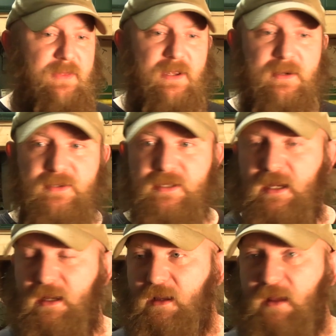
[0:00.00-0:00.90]
There's
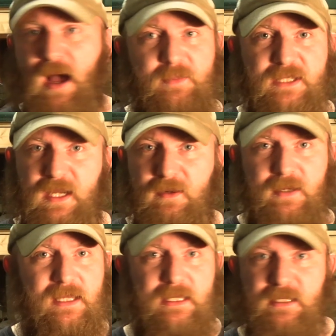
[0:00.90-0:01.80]

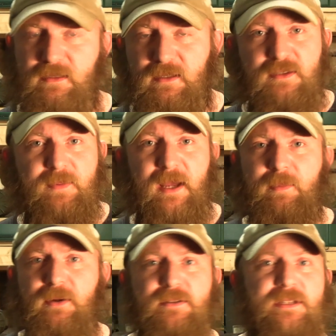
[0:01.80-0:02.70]
commentary in
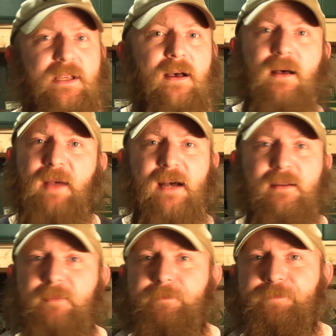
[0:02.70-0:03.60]
newspapers
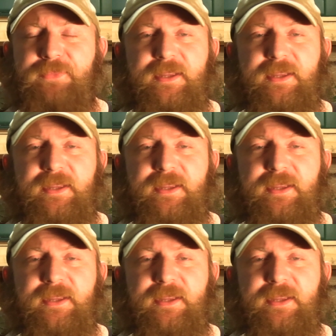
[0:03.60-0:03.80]
about him.